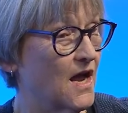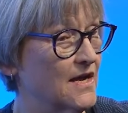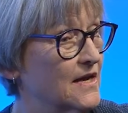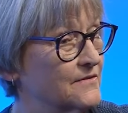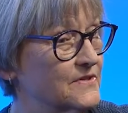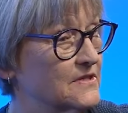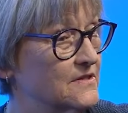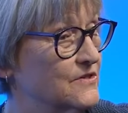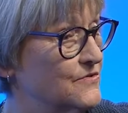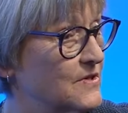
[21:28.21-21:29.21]
I have to
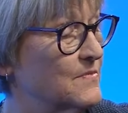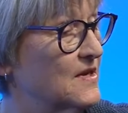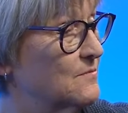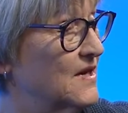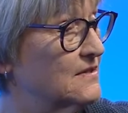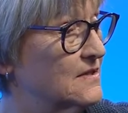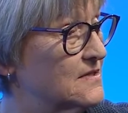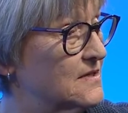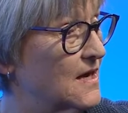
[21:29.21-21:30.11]
do something about this.